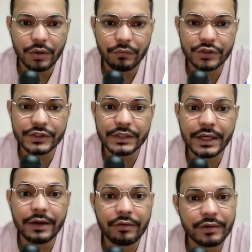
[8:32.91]
which is
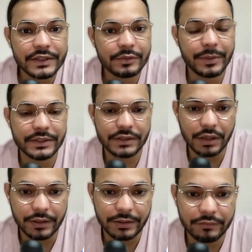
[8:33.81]
interest-based
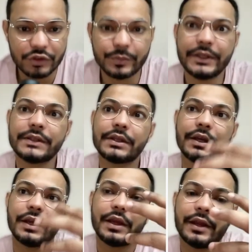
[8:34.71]
targeting, which means
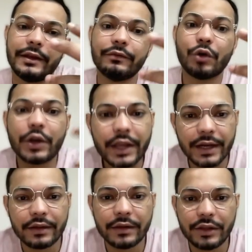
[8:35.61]
in what
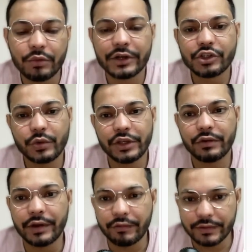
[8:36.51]
category you are showing your
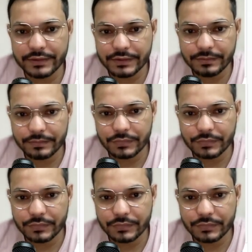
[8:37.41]
interest.